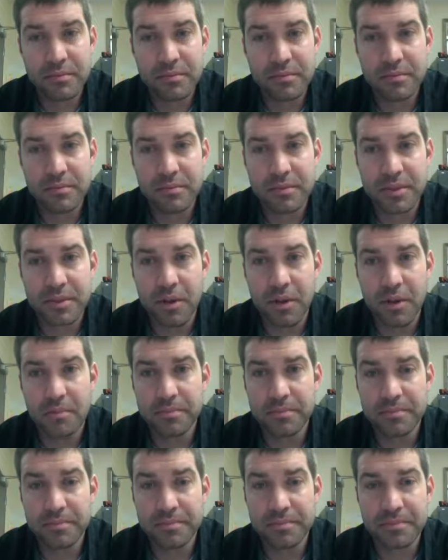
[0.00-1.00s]
So,
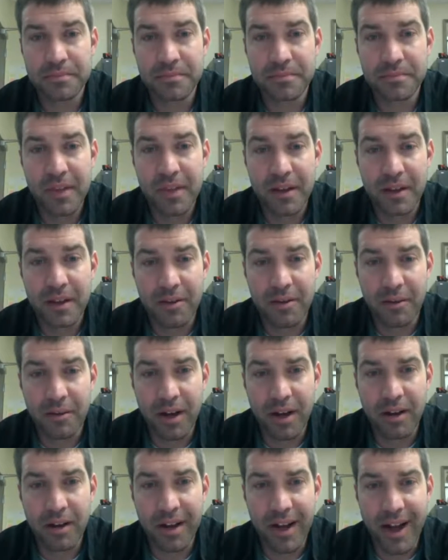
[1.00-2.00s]

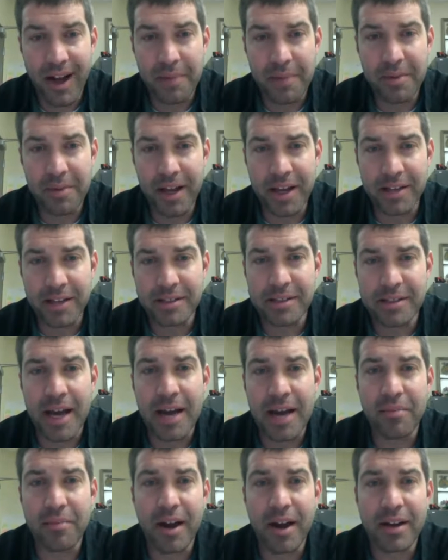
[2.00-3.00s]
well, I'm going to hit stop
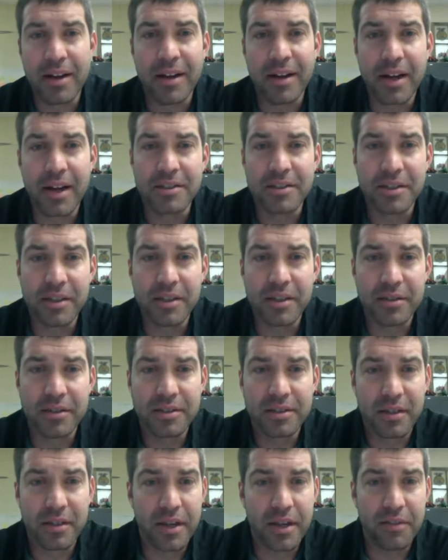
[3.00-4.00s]
broadcast here, so
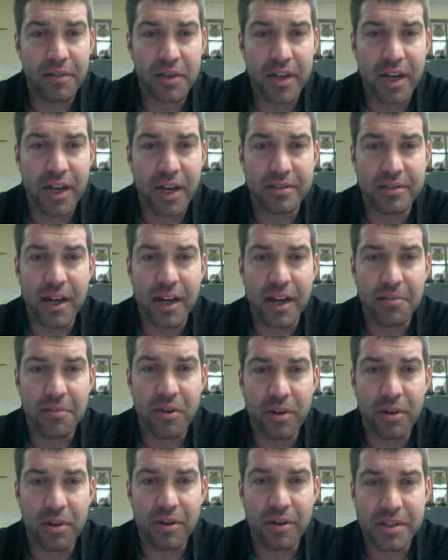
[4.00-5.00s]
then if you guys got any more
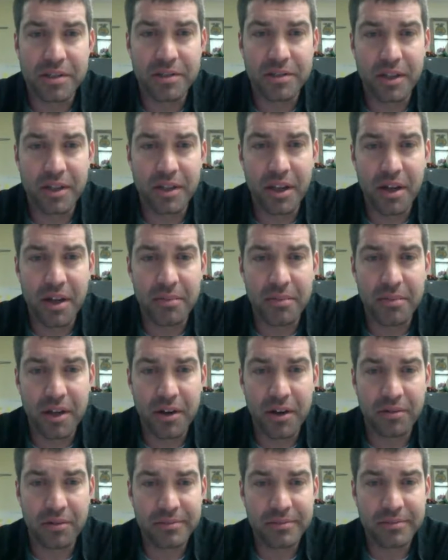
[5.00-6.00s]
questions, you can let me know.
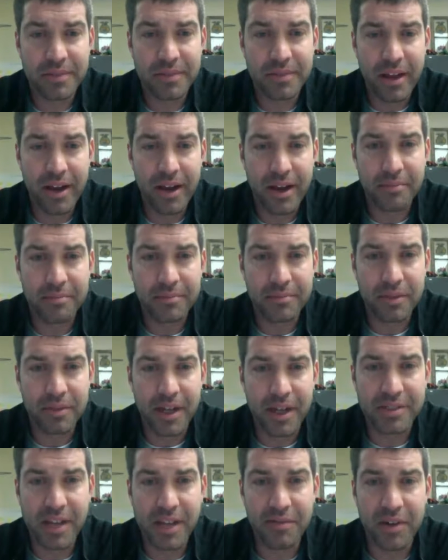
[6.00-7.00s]
You guys
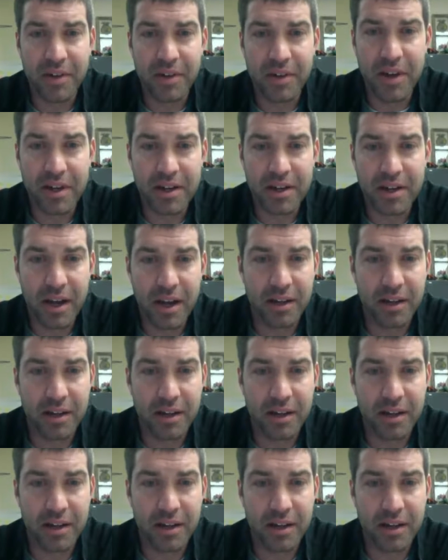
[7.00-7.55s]
have a great day.